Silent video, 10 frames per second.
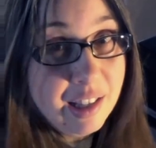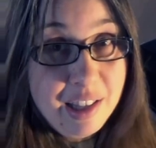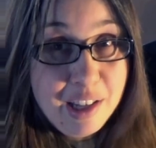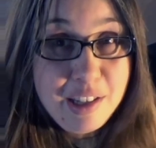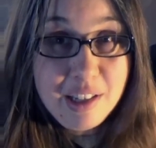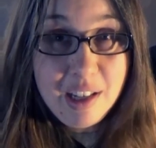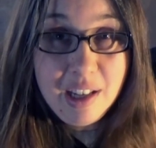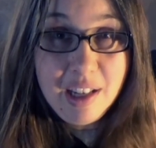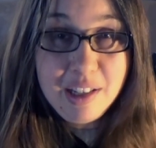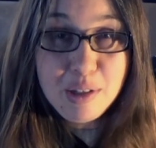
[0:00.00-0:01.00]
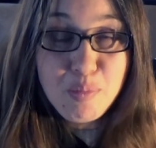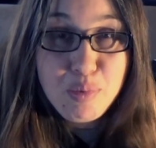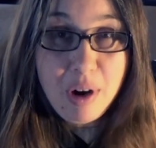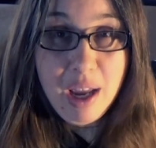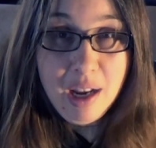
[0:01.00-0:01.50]
This is a
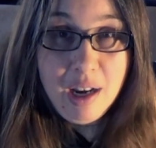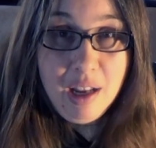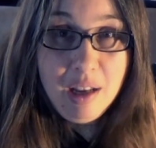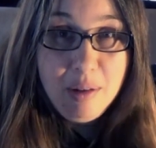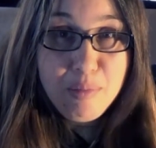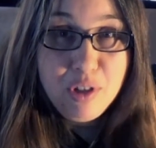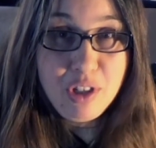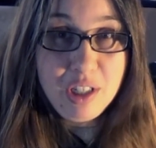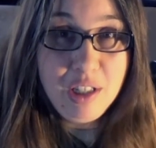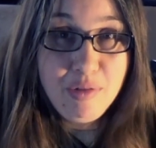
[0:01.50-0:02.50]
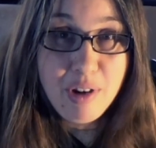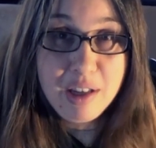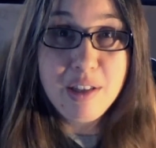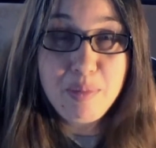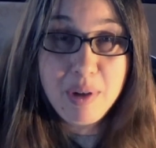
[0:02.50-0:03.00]
bread machine
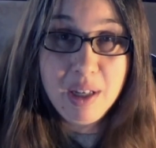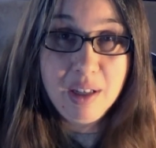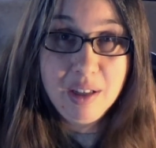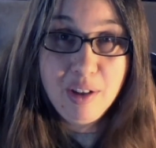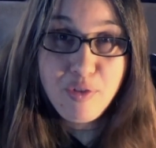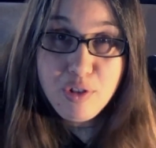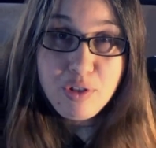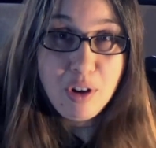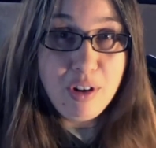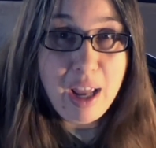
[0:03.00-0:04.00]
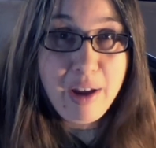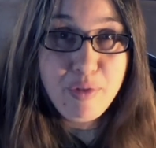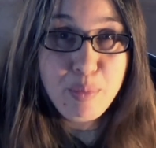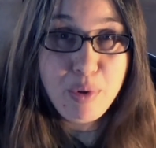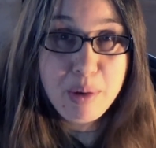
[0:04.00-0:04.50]
recipe. If you don't have
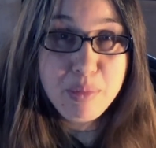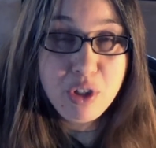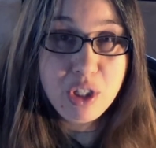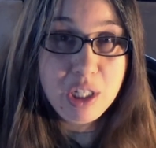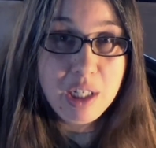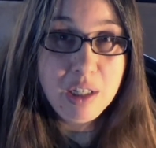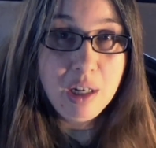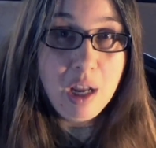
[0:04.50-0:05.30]
a bread machine,